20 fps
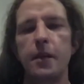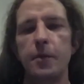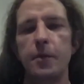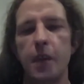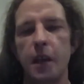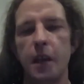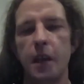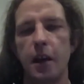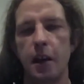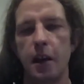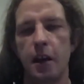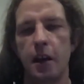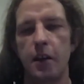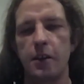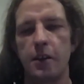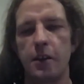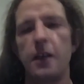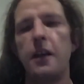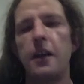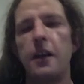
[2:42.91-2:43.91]

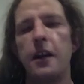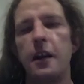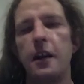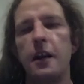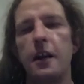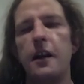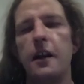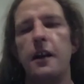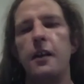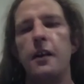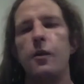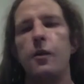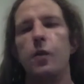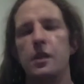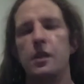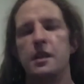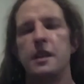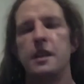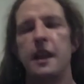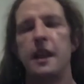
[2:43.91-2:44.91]
Because
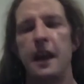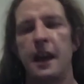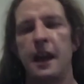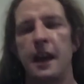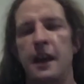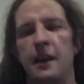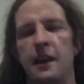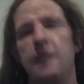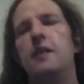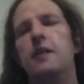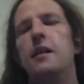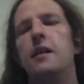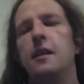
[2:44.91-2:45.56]
once again,